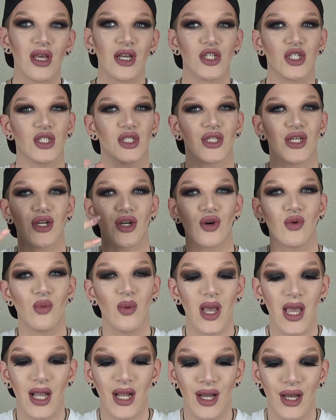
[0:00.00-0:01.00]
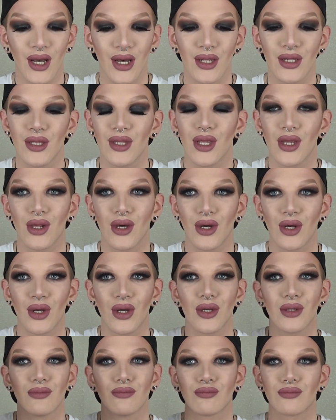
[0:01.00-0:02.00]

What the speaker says: Just a quick little